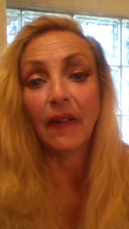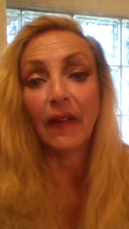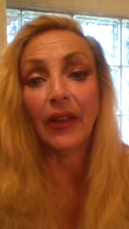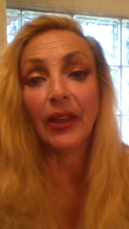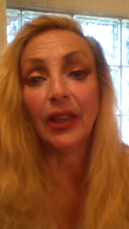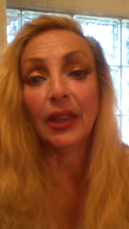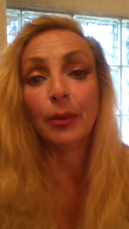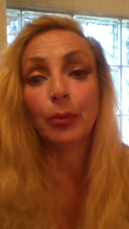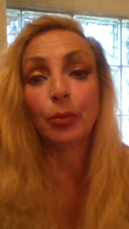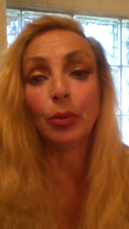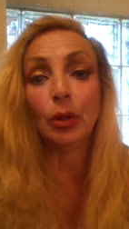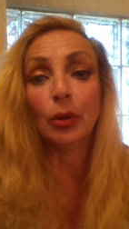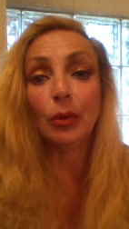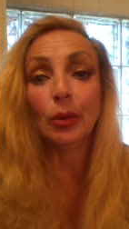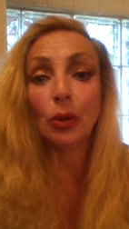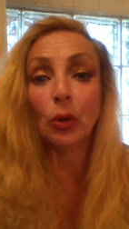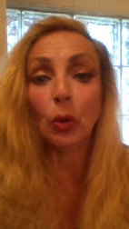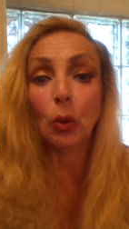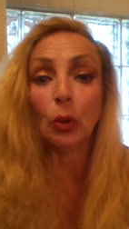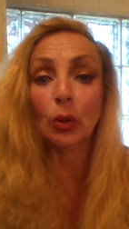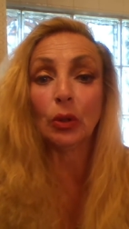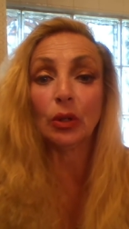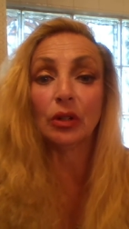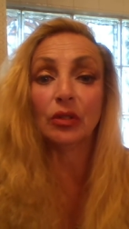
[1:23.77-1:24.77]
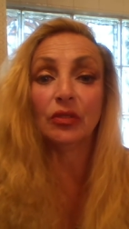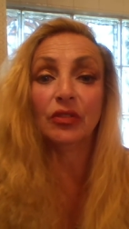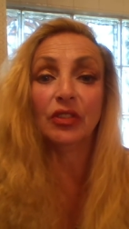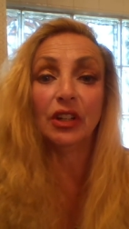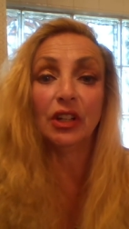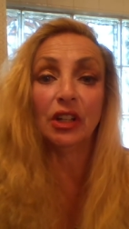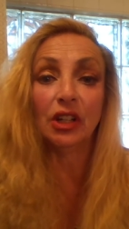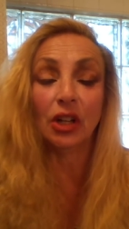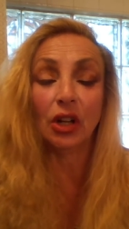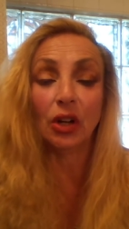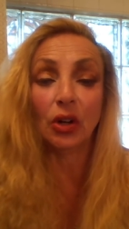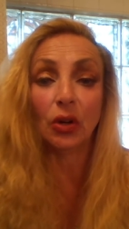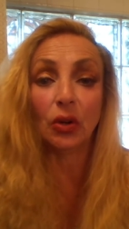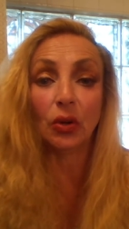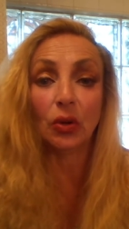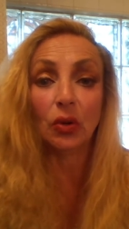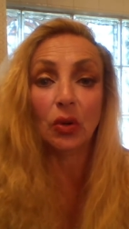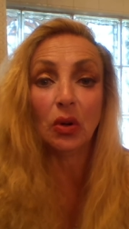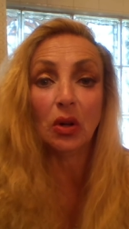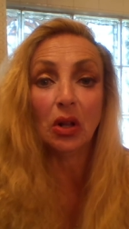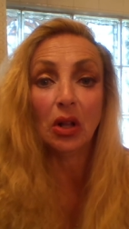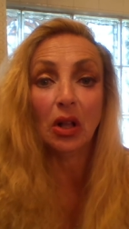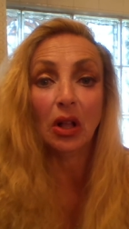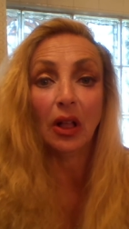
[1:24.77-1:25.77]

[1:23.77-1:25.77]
a pre-recorded video